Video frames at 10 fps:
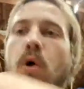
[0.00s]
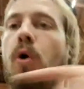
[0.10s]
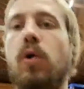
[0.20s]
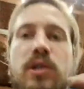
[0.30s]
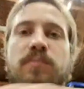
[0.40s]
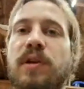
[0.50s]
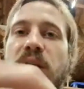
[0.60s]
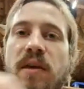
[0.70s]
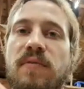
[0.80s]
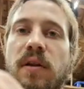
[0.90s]
hole is
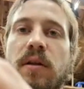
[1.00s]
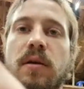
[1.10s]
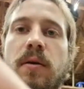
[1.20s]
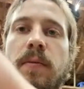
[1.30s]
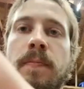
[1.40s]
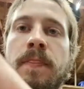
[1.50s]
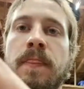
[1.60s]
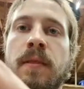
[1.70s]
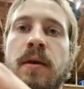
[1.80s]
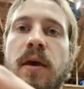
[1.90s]
pretty even.
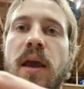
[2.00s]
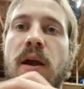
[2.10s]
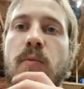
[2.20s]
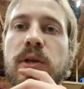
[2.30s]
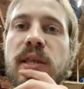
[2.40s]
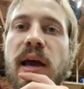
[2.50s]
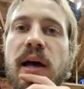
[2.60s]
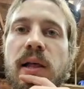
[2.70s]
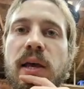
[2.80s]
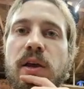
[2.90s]
Aaron, what the
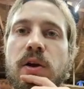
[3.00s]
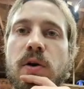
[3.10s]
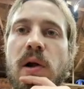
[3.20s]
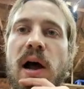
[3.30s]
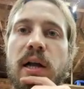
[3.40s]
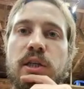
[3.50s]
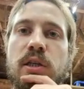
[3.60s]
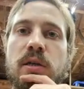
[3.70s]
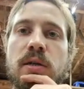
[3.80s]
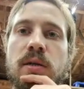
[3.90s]
hell hit your
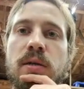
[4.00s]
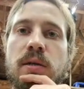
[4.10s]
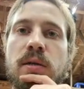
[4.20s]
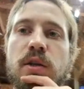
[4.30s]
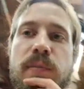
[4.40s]
garage? You